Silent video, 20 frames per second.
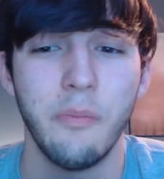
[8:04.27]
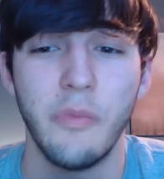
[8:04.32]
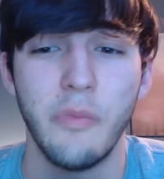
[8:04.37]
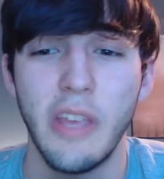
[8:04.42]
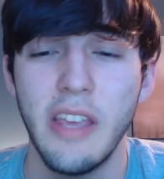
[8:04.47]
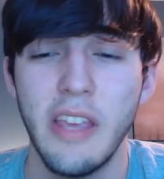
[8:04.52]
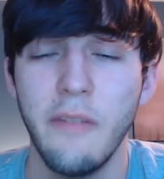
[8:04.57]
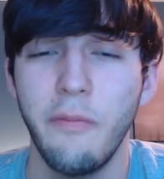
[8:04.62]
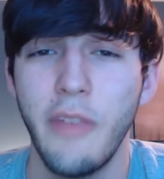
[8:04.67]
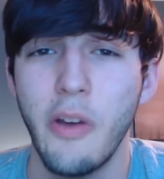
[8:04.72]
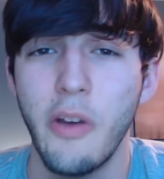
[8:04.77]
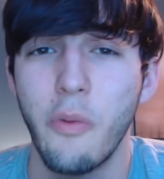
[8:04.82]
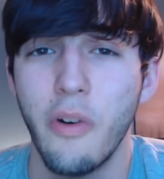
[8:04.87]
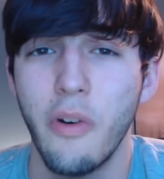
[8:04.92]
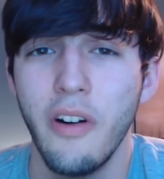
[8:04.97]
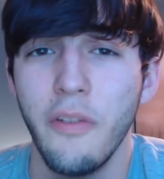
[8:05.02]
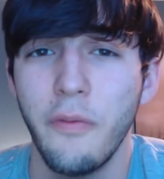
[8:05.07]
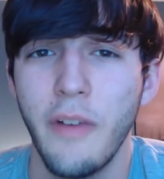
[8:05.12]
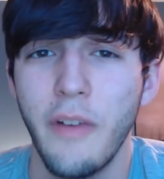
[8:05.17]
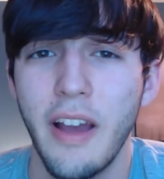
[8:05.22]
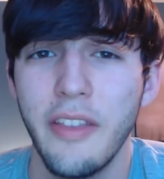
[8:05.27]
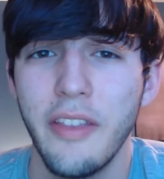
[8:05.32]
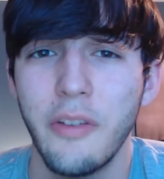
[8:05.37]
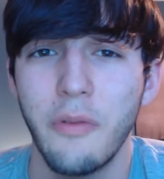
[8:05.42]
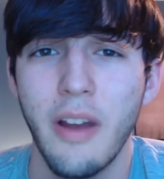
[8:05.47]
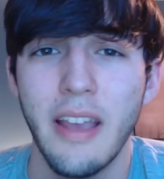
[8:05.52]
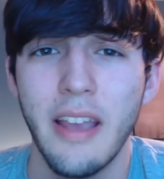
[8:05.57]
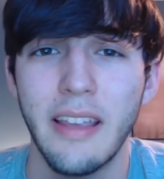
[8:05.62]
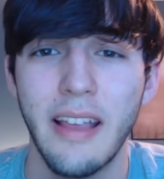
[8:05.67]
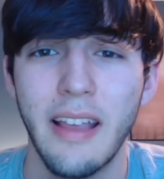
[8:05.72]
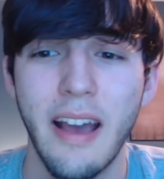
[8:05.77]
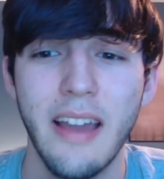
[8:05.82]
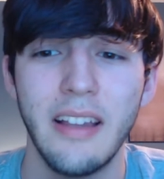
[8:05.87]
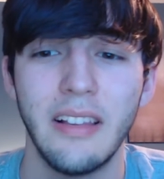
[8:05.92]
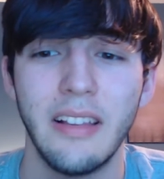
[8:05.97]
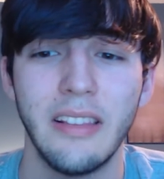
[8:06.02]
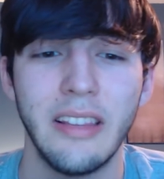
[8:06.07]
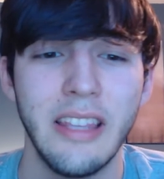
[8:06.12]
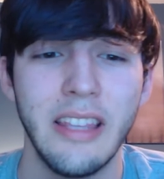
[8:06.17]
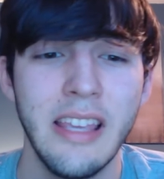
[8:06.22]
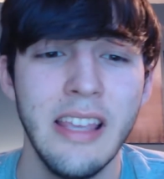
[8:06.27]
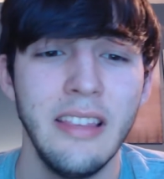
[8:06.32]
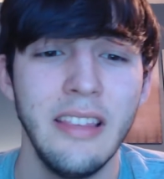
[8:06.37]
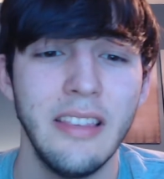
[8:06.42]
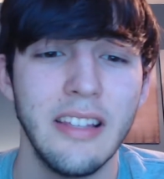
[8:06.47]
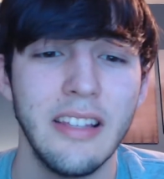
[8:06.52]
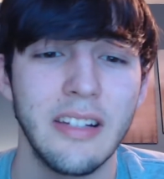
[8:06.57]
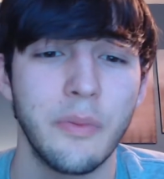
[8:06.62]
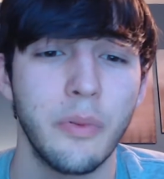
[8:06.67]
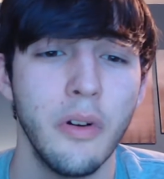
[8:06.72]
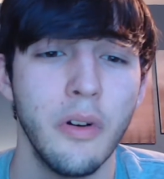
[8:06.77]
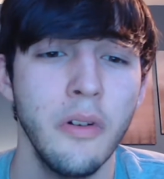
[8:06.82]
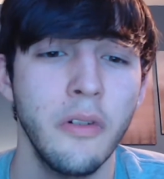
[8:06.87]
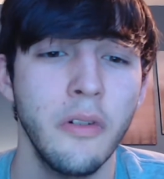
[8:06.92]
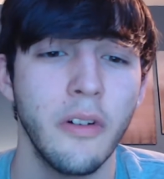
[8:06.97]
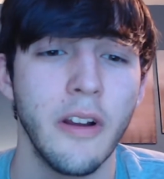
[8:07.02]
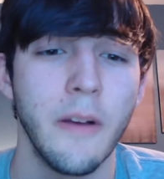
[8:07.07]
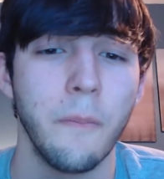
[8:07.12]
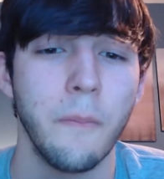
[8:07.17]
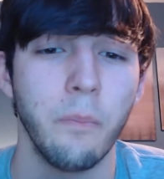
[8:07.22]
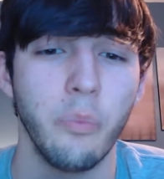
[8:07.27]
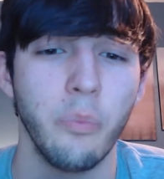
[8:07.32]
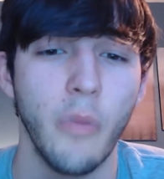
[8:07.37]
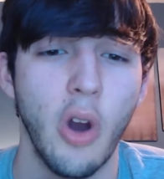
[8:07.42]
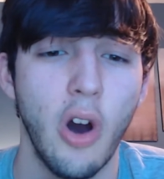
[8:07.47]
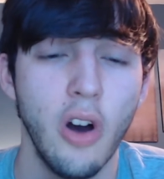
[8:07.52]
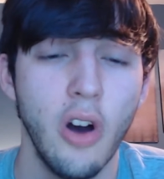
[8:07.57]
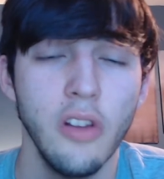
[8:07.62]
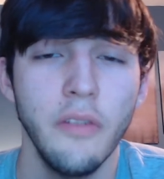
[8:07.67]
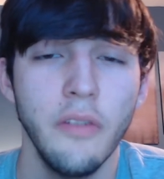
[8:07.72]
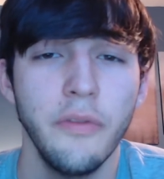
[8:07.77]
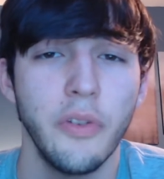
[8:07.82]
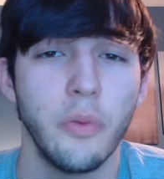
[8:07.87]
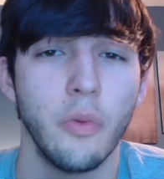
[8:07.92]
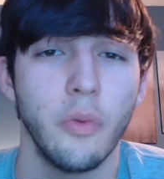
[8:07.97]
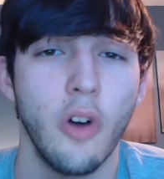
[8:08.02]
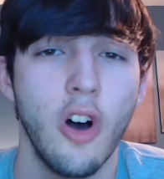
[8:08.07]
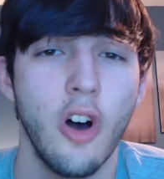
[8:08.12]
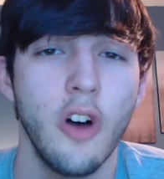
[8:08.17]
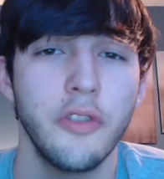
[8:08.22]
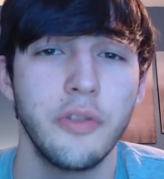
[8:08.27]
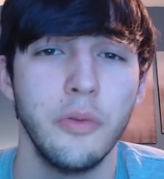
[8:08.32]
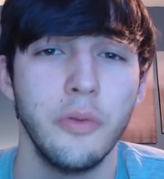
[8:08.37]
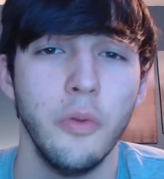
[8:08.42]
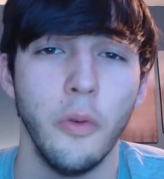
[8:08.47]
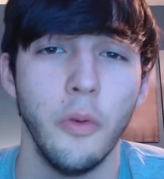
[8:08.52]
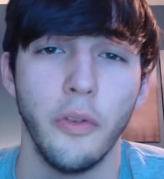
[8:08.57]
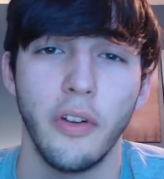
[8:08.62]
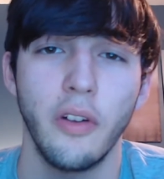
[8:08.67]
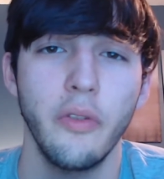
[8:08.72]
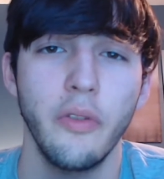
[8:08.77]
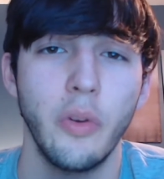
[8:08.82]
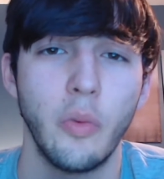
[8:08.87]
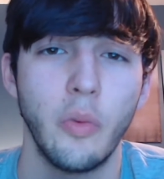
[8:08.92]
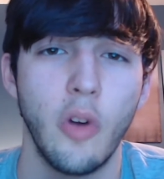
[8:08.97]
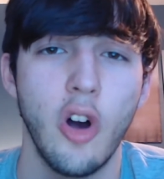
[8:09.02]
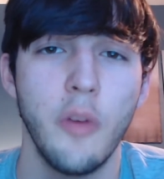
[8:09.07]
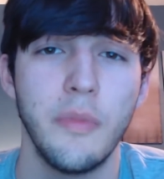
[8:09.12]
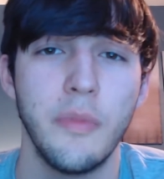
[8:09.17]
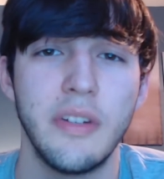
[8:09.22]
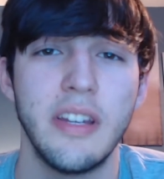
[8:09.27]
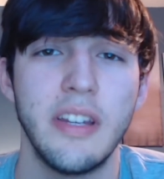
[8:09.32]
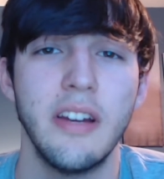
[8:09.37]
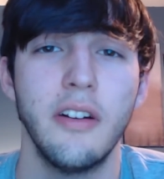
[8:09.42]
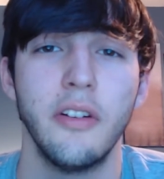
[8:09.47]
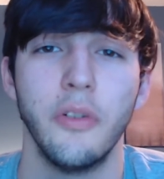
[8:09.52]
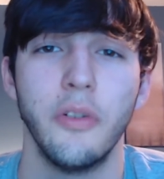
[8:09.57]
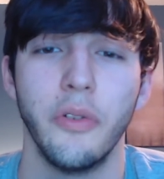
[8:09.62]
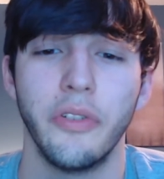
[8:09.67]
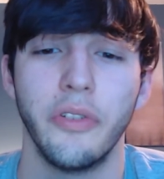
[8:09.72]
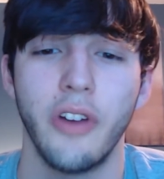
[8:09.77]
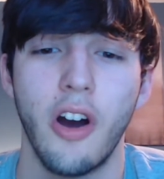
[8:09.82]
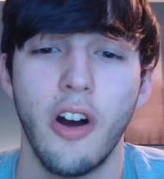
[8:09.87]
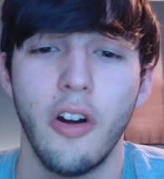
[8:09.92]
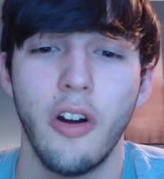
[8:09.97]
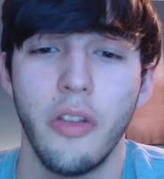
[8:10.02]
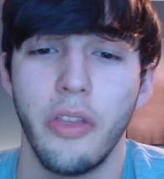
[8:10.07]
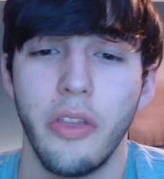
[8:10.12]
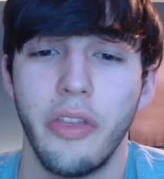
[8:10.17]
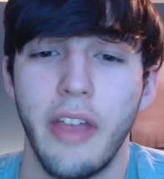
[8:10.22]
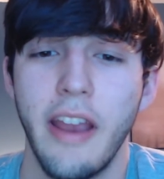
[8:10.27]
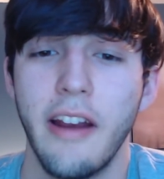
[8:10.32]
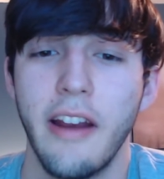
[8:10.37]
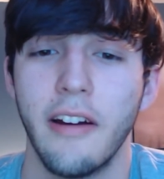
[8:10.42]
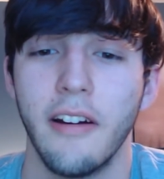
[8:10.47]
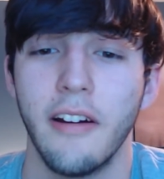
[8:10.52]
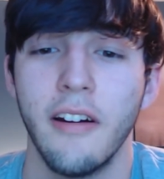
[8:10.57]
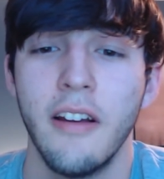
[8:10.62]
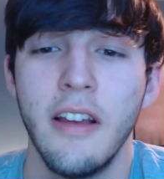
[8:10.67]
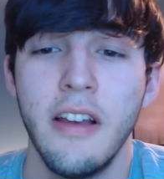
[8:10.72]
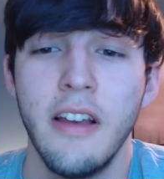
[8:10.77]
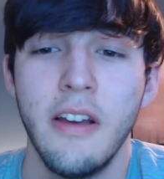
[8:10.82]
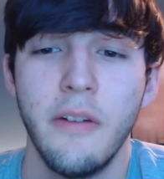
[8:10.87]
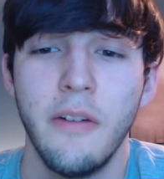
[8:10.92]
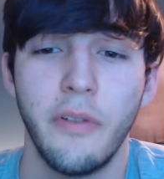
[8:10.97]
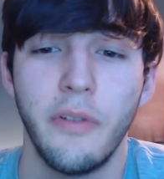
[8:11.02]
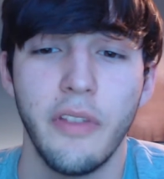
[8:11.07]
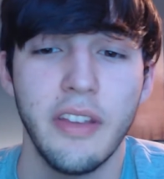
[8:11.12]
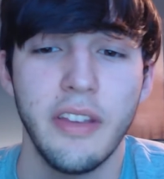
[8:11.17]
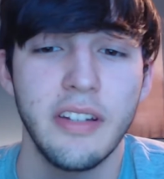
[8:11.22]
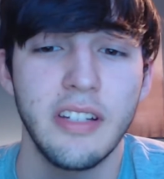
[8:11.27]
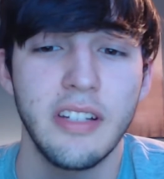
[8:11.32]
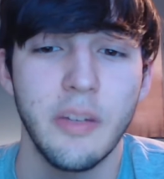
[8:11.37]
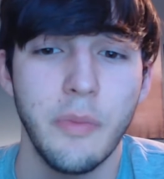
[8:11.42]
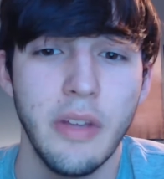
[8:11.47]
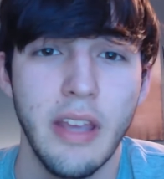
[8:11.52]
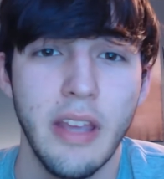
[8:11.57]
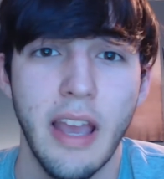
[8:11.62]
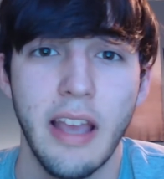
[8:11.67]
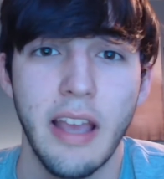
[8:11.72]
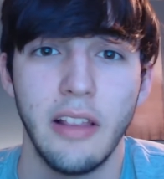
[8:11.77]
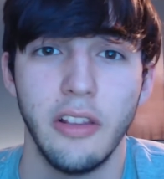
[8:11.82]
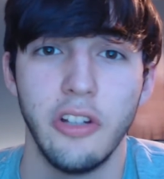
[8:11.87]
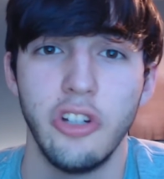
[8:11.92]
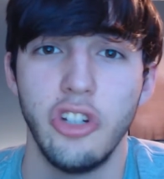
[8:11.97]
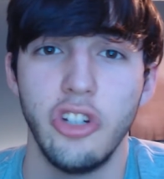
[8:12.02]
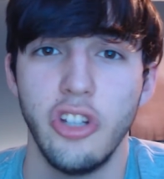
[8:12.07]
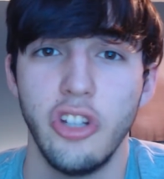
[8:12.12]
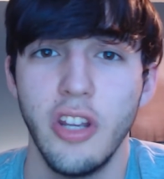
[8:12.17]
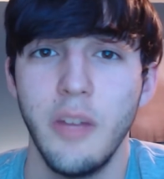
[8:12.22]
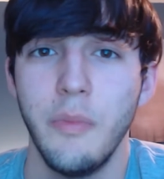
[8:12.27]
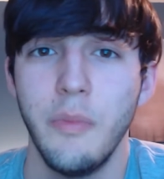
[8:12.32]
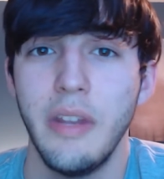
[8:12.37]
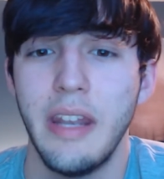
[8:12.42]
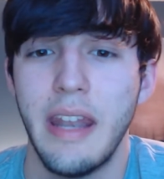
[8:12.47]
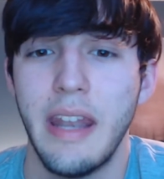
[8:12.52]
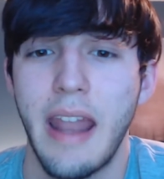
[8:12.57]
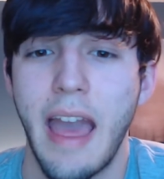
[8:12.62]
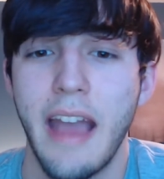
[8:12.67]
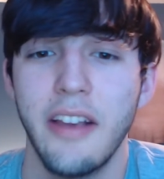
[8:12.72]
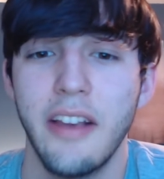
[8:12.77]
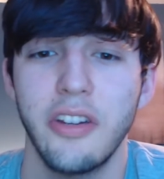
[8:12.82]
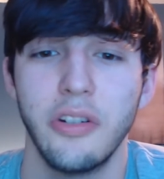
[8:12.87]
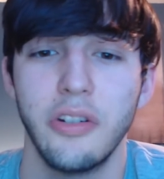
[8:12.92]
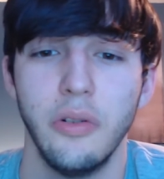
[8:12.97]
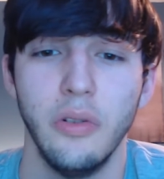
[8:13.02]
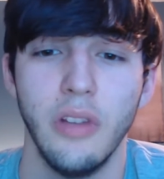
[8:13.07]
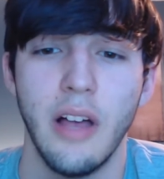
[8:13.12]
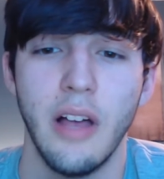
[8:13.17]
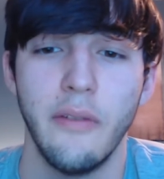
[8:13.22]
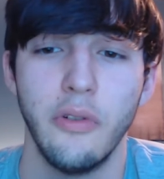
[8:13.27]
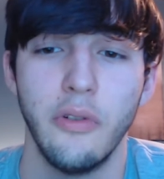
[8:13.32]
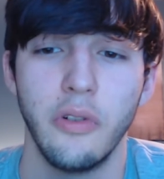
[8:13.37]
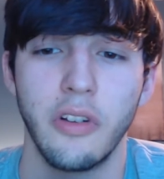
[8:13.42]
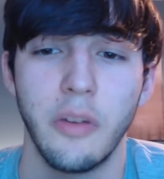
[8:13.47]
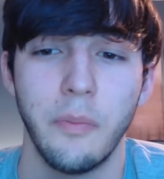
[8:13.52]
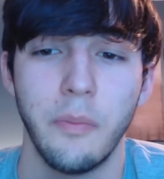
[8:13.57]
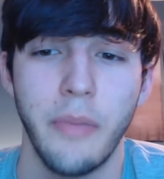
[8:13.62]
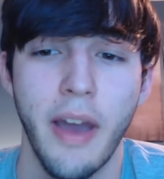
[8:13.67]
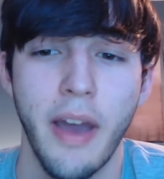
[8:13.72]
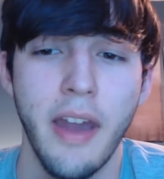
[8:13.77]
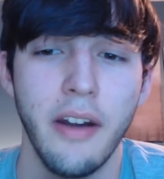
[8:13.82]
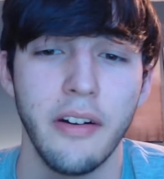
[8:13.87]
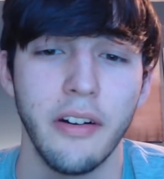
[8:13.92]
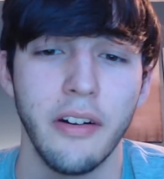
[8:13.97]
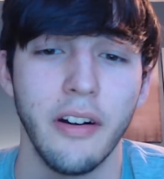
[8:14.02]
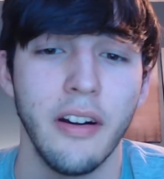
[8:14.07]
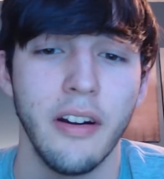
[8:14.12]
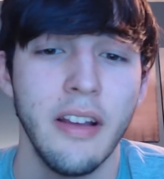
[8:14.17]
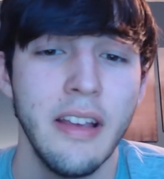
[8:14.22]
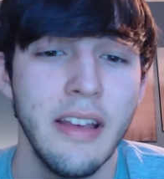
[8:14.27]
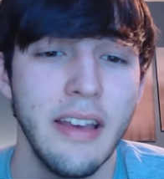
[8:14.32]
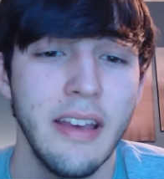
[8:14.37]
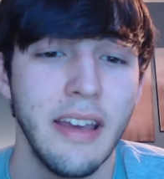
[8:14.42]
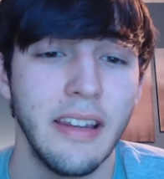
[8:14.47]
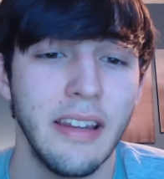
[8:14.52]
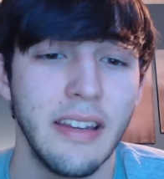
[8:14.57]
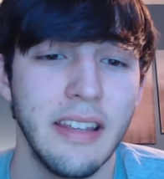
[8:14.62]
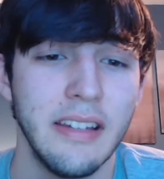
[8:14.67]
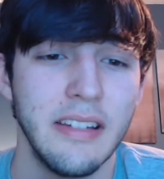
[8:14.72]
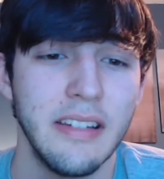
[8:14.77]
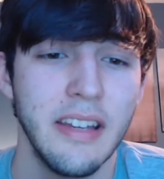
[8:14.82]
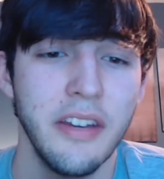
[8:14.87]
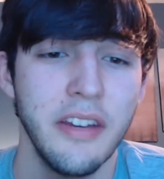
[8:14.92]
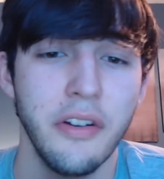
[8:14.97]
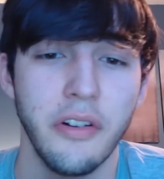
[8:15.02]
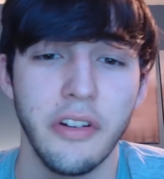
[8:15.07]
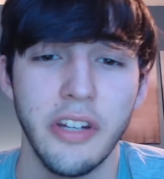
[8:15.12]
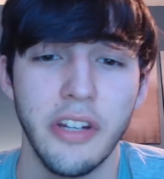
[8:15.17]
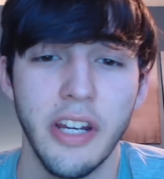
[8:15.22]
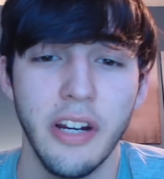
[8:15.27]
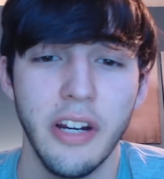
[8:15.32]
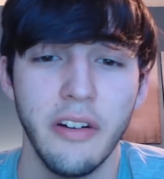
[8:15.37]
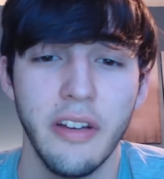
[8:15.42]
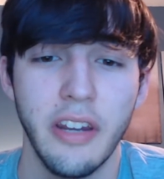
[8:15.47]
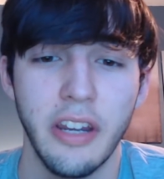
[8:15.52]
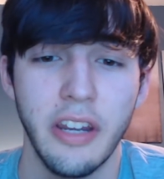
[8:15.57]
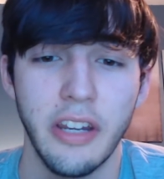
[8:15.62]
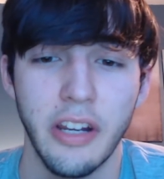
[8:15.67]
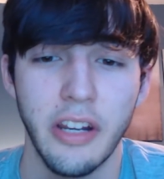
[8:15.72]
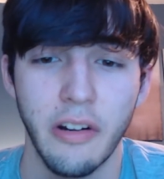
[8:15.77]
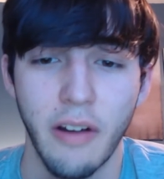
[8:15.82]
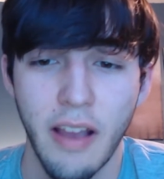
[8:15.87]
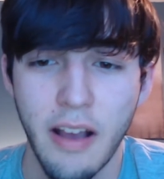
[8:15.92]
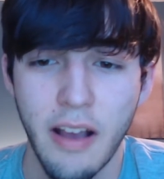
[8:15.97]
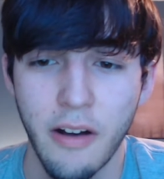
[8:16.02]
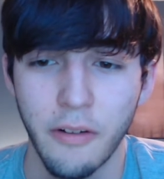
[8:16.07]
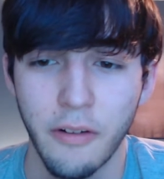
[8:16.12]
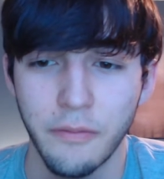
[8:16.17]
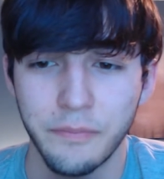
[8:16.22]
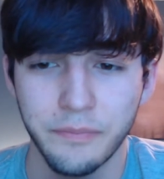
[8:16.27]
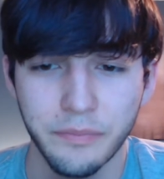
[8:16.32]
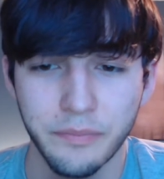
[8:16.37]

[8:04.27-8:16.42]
If they were to find the right guy to lead this program, all of the raw tools, all the raw materials are there for this to be a legitimate national-level competitor and contender year in and year out.